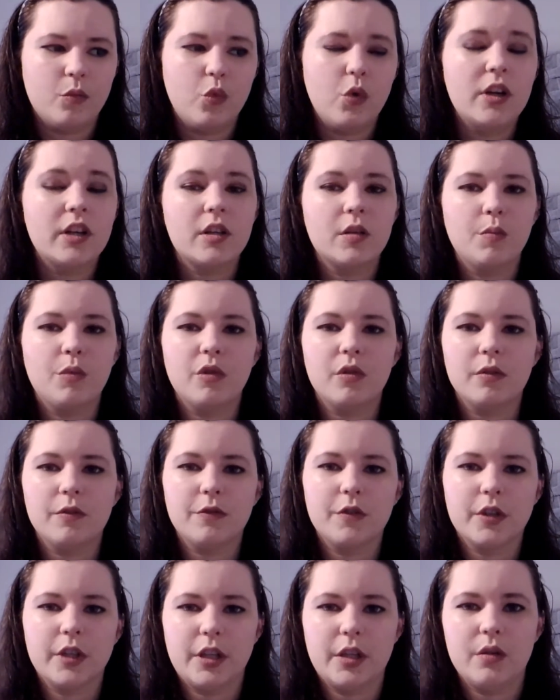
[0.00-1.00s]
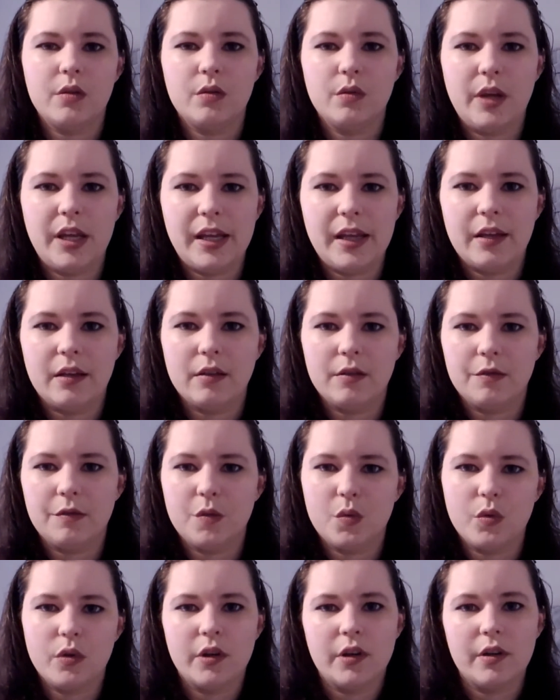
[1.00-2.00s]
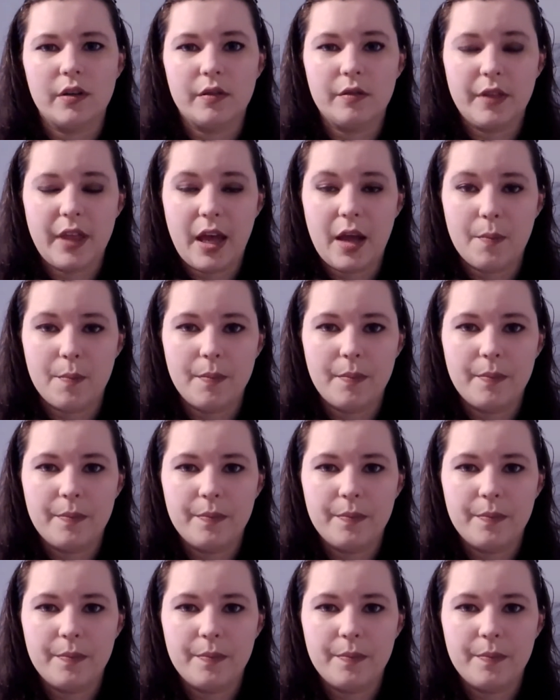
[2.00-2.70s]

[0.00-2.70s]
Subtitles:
workable for you and for them.